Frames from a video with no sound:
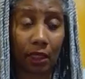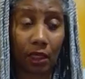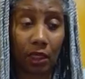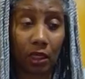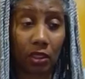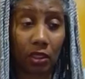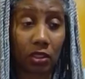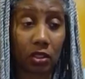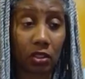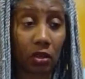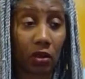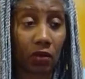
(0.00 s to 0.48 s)

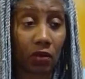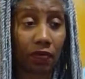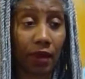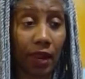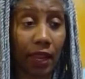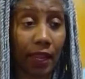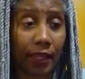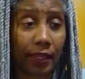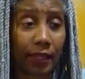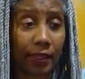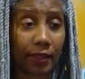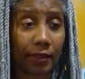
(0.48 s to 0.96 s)
It's all
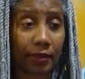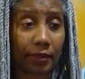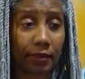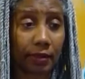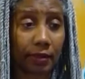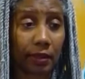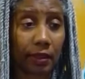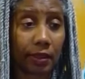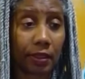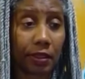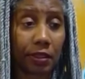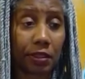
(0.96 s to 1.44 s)
right.
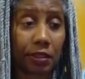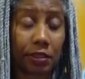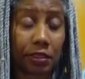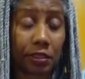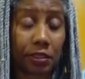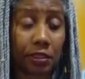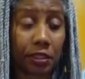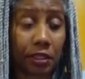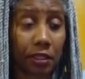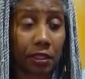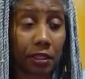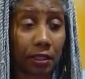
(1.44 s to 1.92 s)
It's
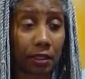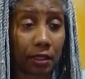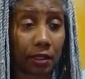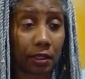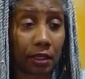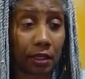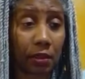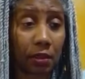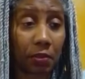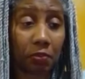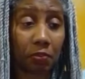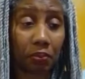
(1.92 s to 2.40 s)
good.
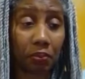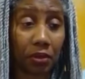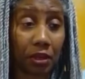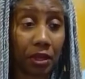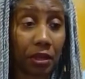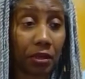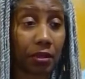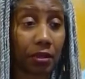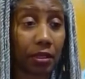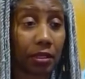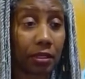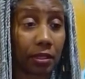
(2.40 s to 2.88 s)

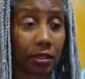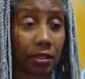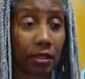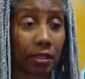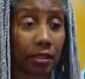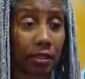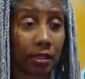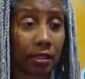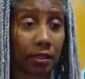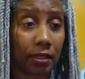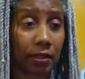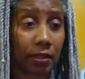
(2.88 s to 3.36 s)
Prayer is
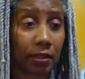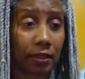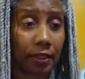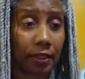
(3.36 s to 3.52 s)
good.